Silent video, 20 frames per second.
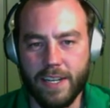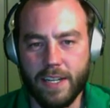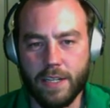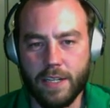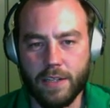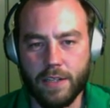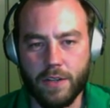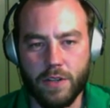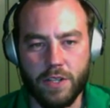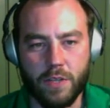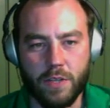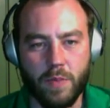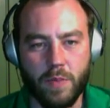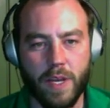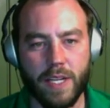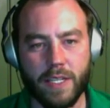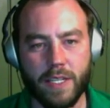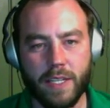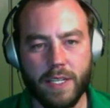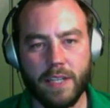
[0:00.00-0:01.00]
So it just
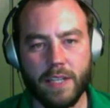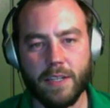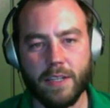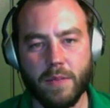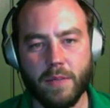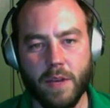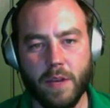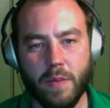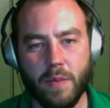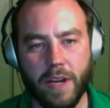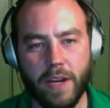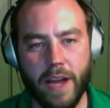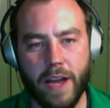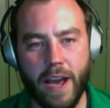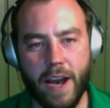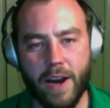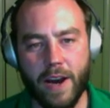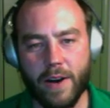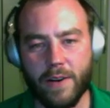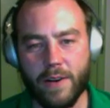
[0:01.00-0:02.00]
made sense to me, but
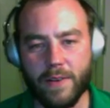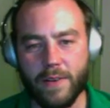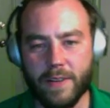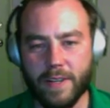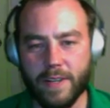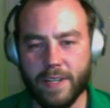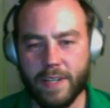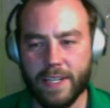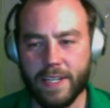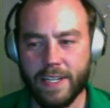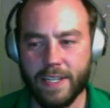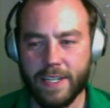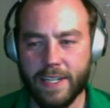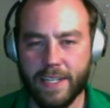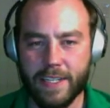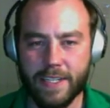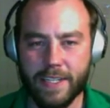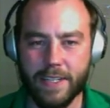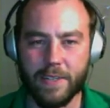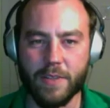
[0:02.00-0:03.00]
now
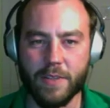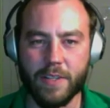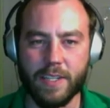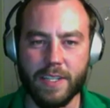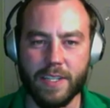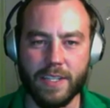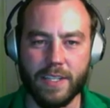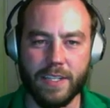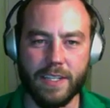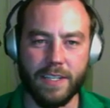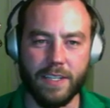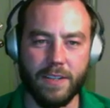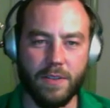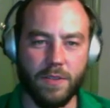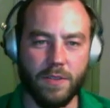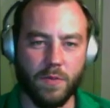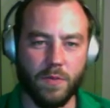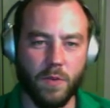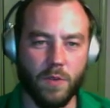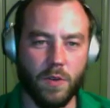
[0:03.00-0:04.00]
it's interesting to see
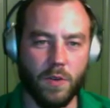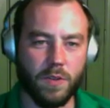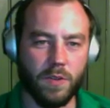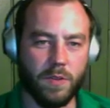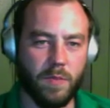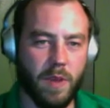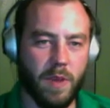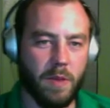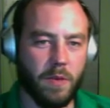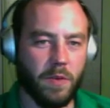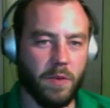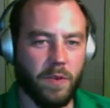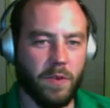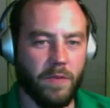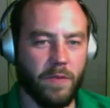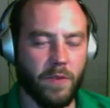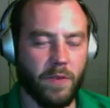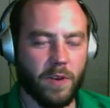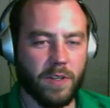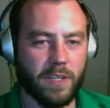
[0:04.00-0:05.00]
those roles maybe
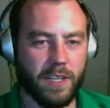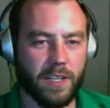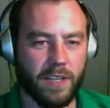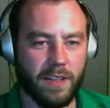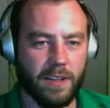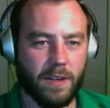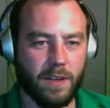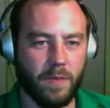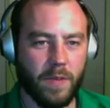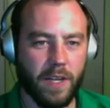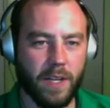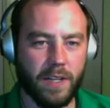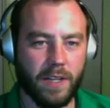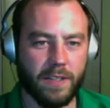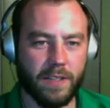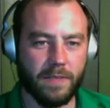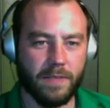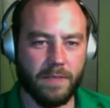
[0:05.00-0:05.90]
reversing a little bit.